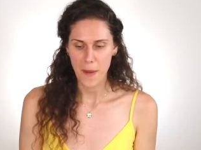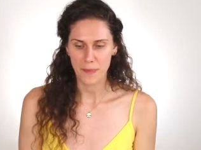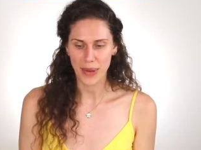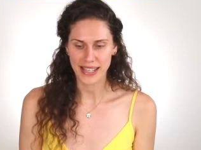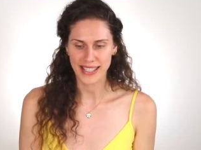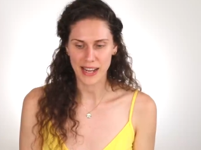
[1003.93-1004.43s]

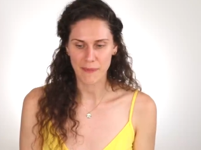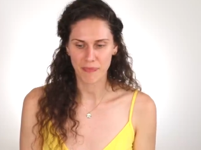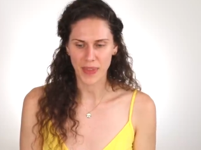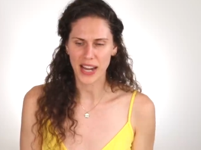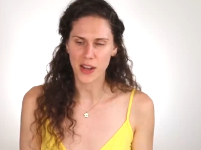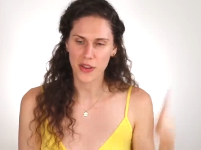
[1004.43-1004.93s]
But um,
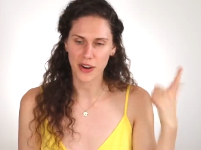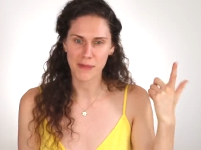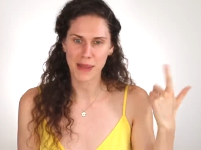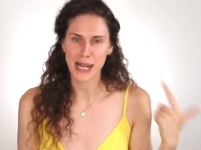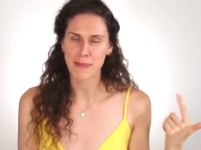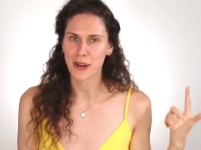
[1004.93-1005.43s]
I know that her
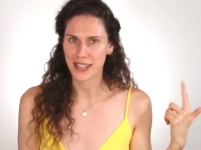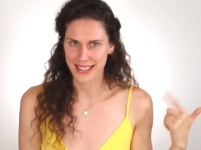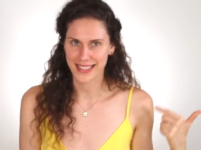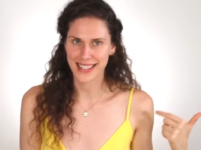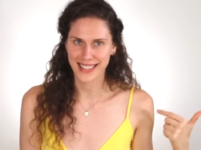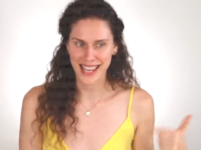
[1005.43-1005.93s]
makeup
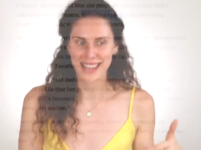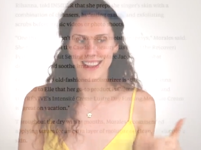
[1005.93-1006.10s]
artist did say